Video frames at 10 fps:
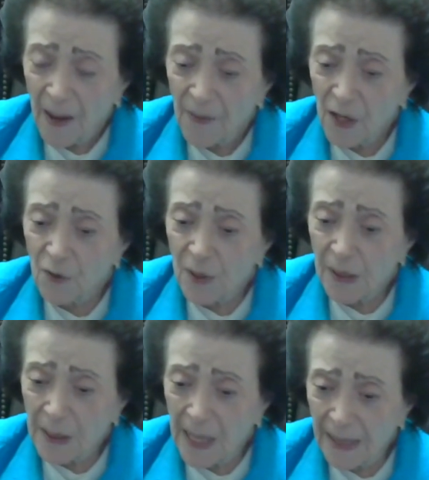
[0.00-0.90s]
There
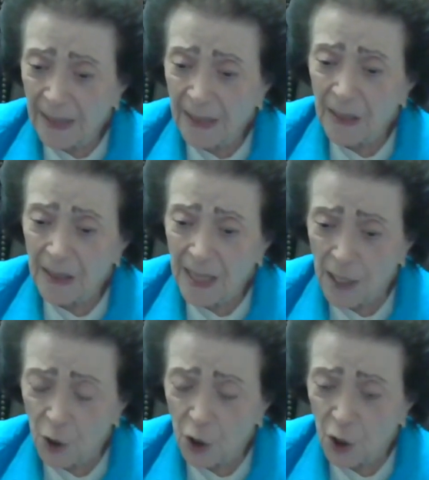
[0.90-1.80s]
is less
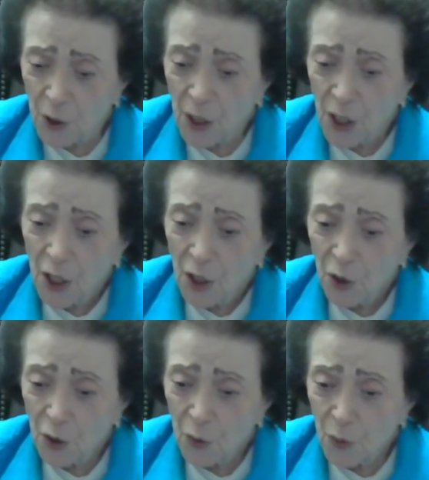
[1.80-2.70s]
attention
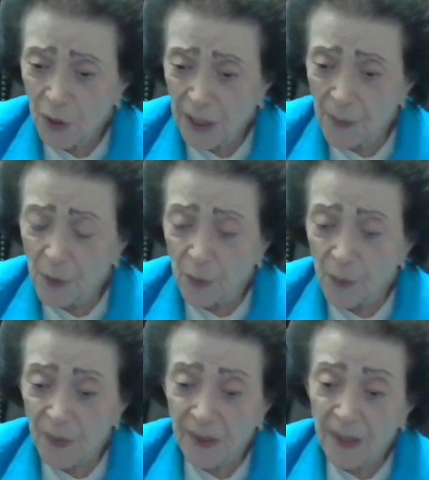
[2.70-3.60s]
to
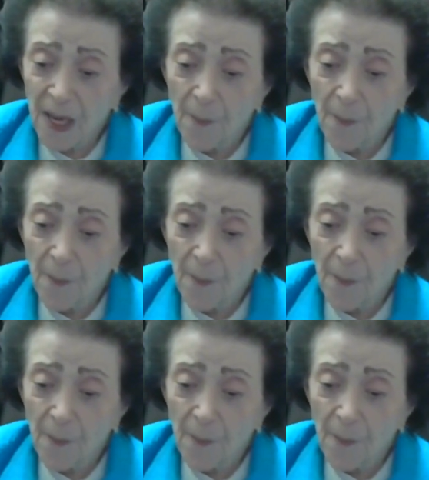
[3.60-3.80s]
symptoms.